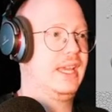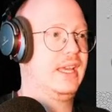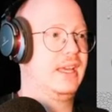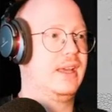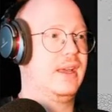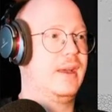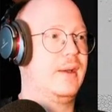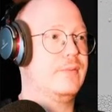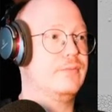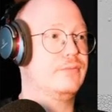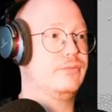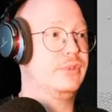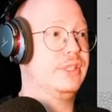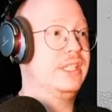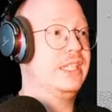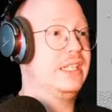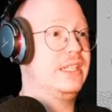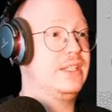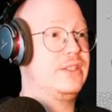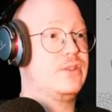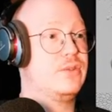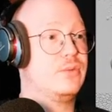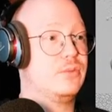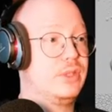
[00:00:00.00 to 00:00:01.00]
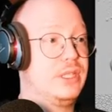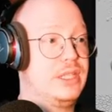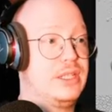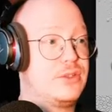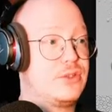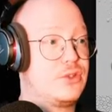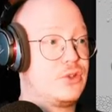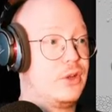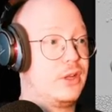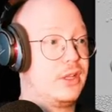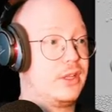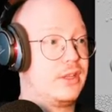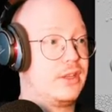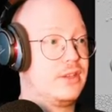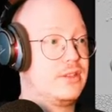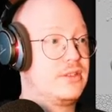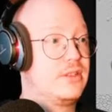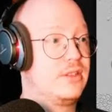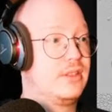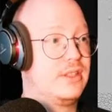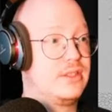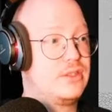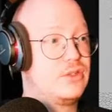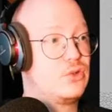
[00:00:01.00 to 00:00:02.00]
uh, really really solid kit
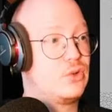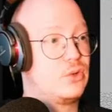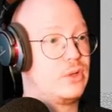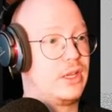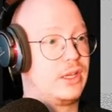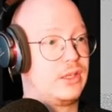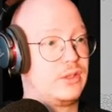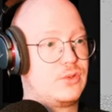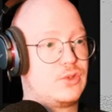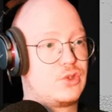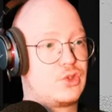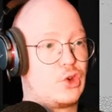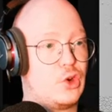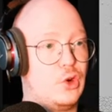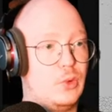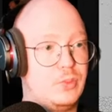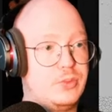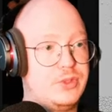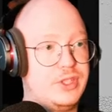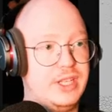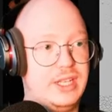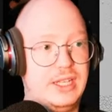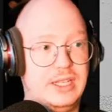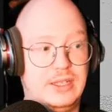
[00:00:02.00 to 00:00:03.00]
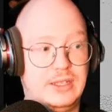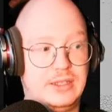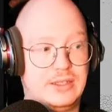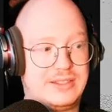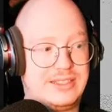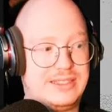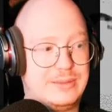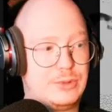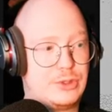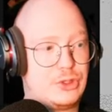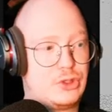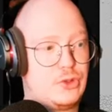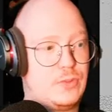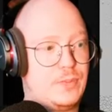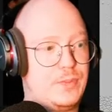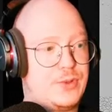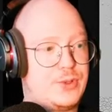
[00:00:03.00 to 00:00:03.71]
this is all like sculpted in the ZBrush